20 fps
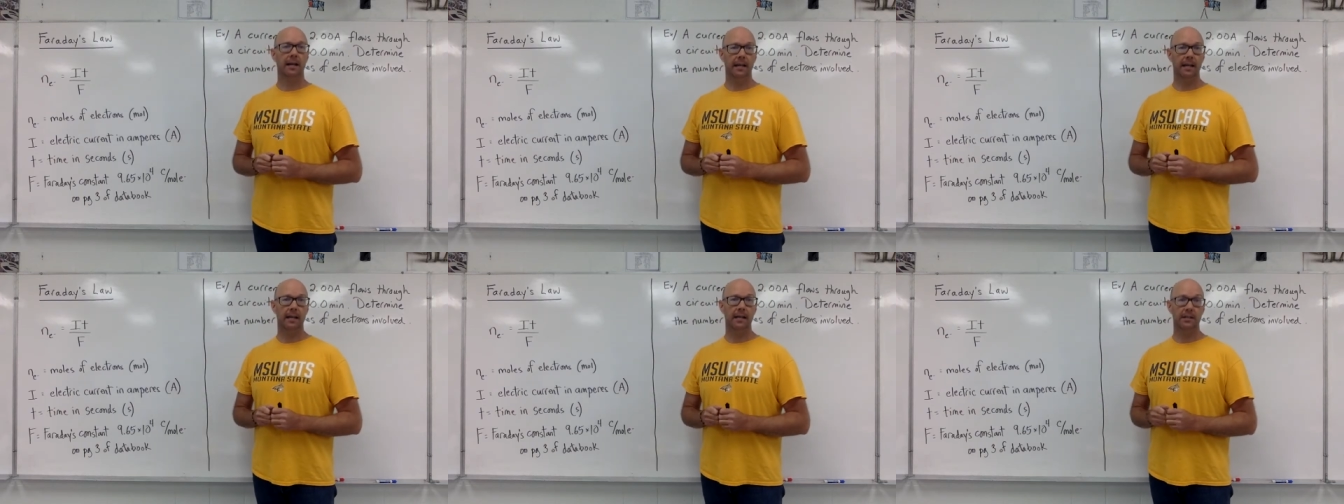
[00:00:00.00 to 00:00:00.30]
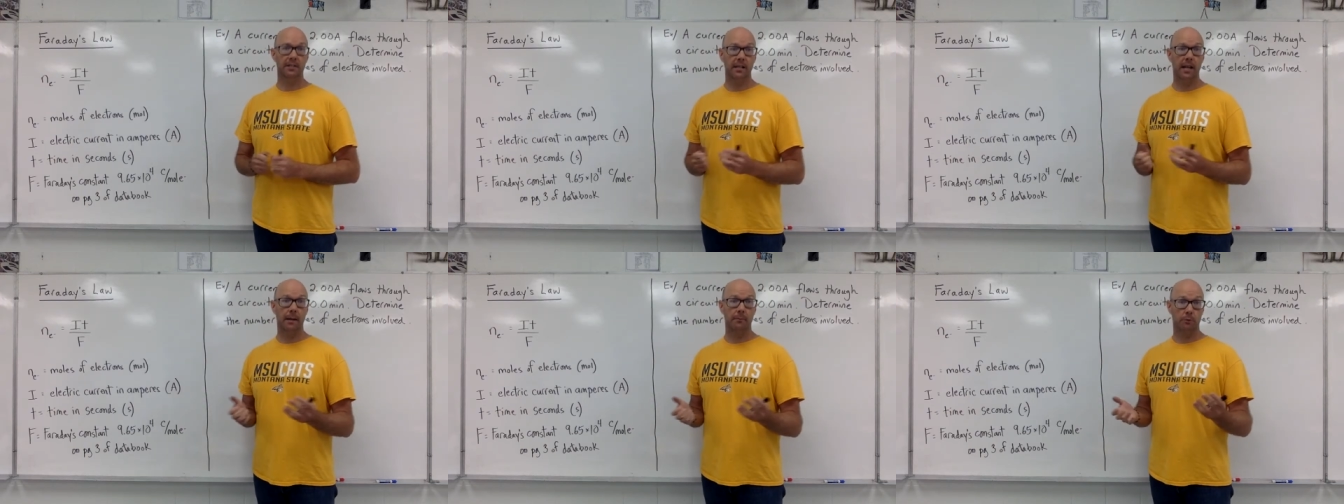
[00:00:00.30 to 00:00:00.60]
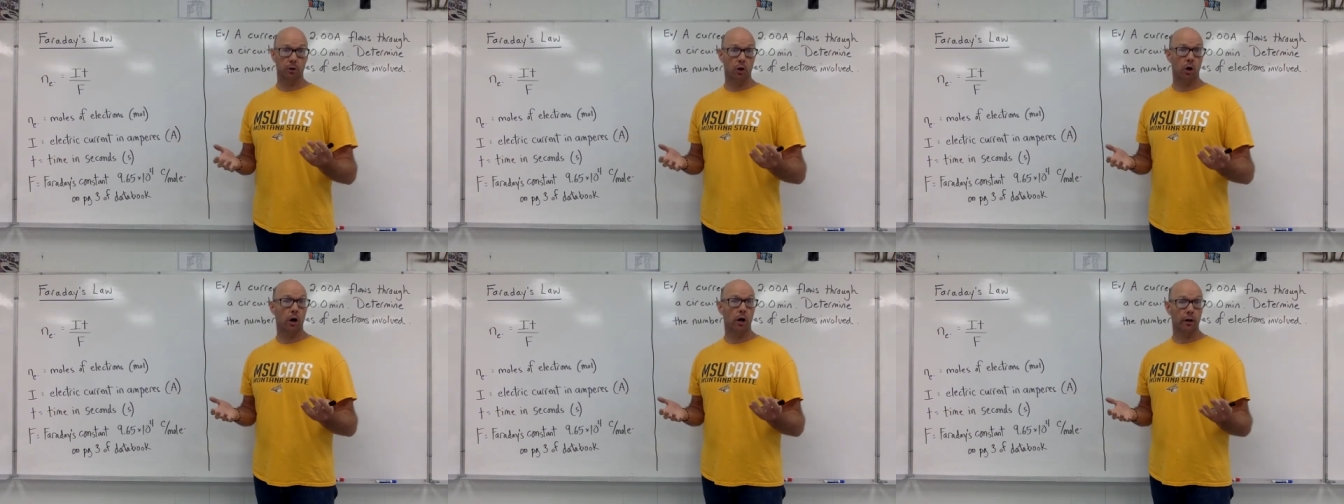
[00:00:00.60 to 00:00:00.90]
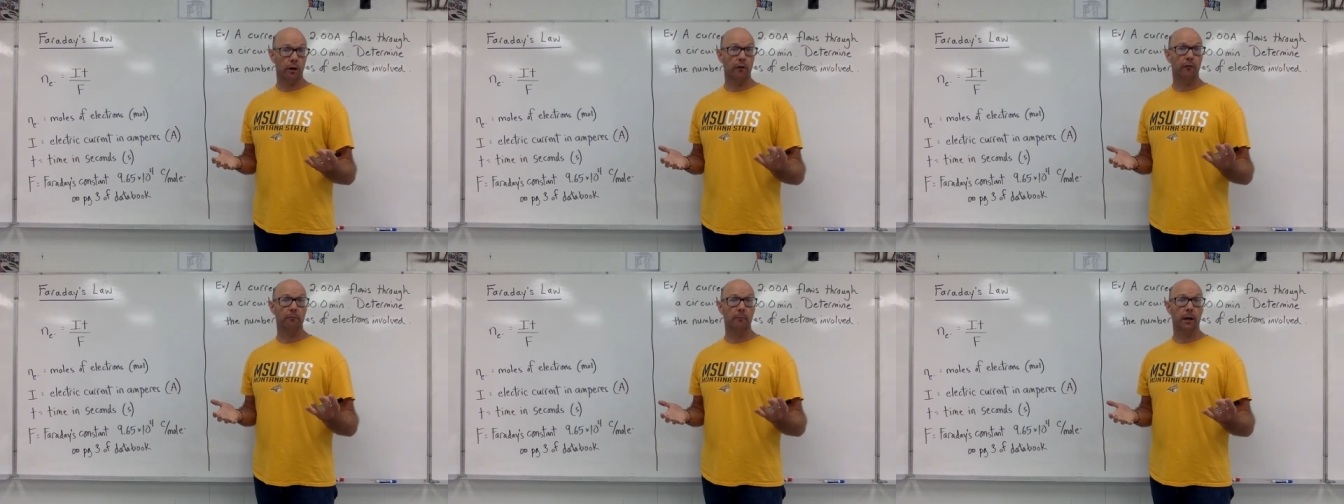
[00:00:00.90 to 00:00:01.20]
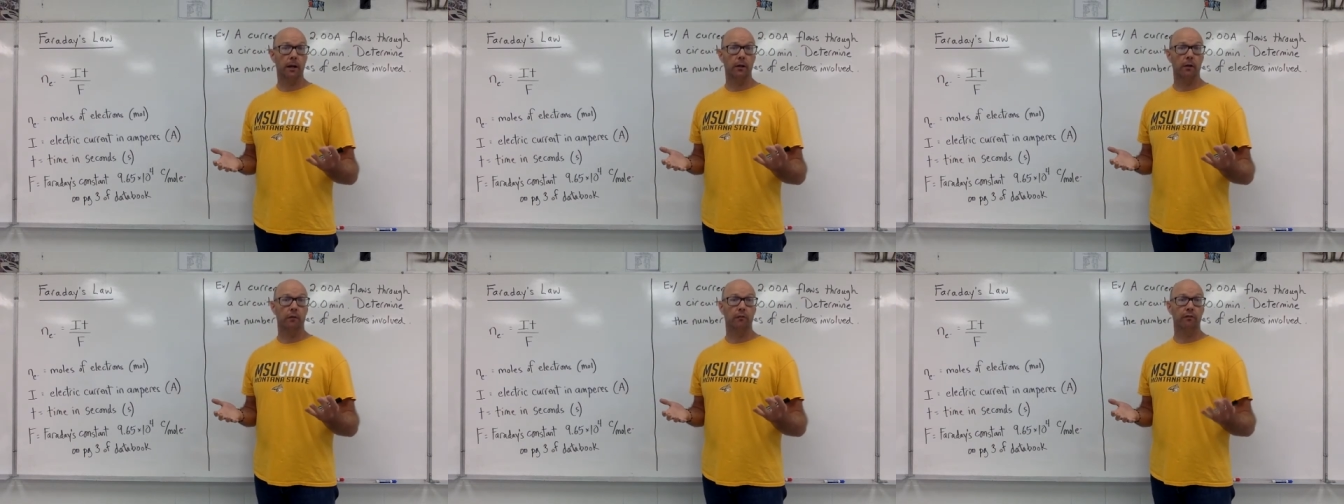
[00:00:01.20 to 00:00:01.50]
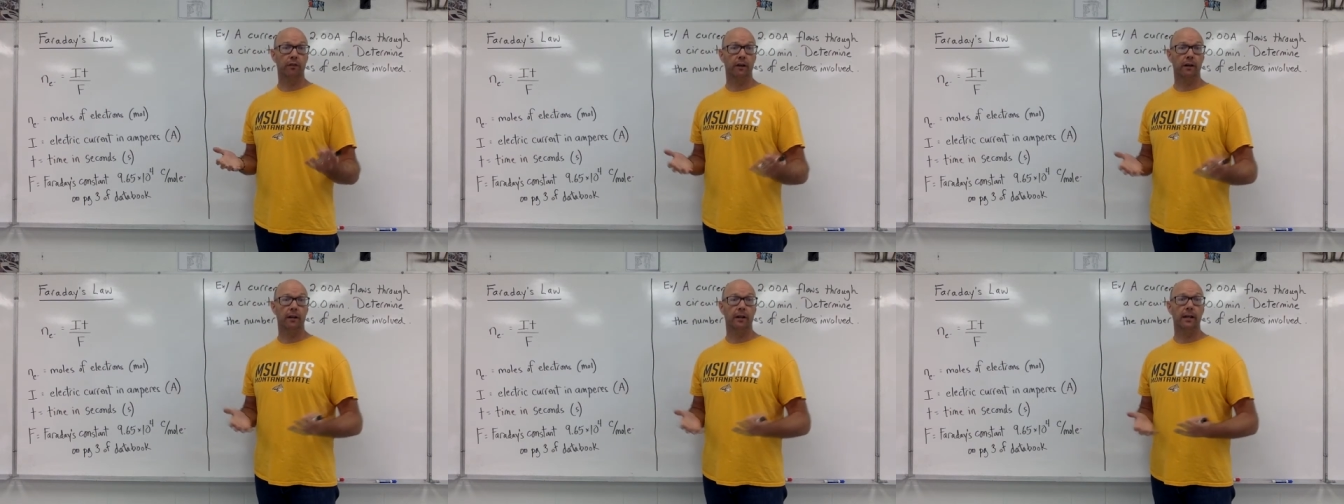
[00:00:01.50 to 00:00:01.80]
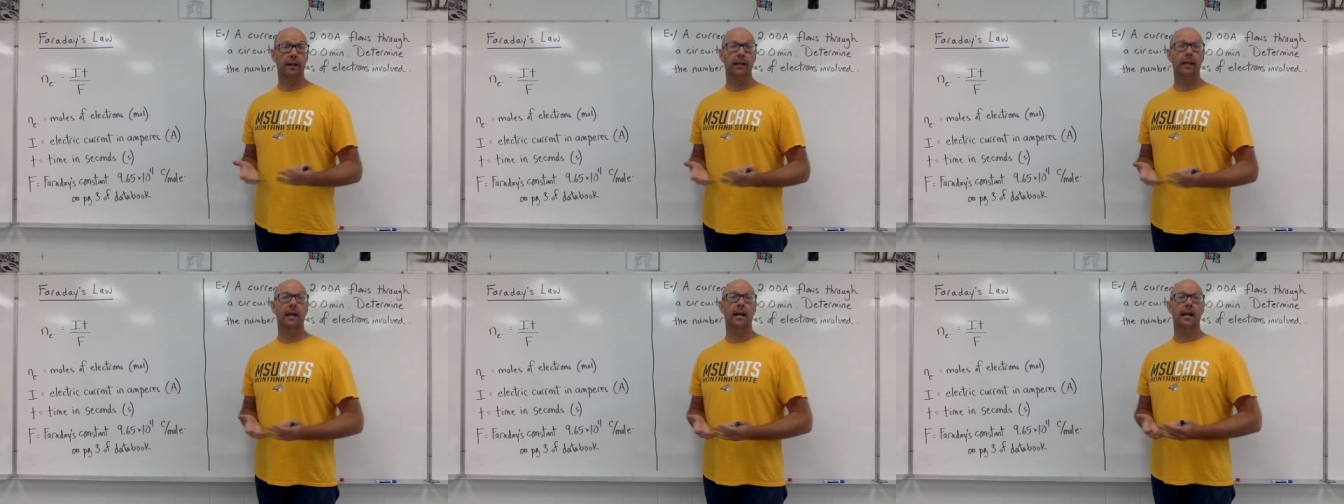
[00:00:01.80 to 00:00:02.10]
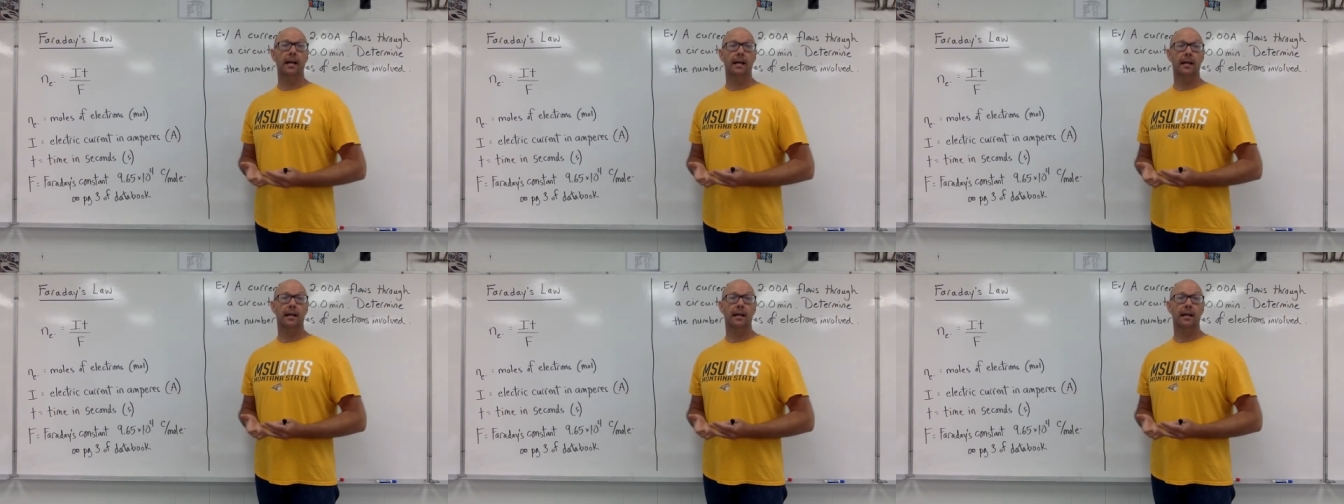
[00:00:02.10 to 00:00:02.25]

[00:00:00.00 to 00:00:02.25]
is named in honor of Michael Faraday.